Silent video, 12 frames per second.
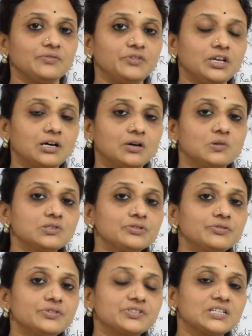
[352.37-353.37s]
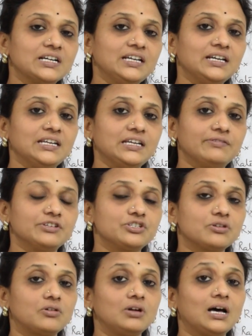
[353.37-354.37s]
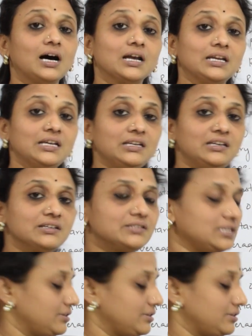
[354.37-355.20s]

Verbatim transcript: we are also going to study an equation called Arrhenius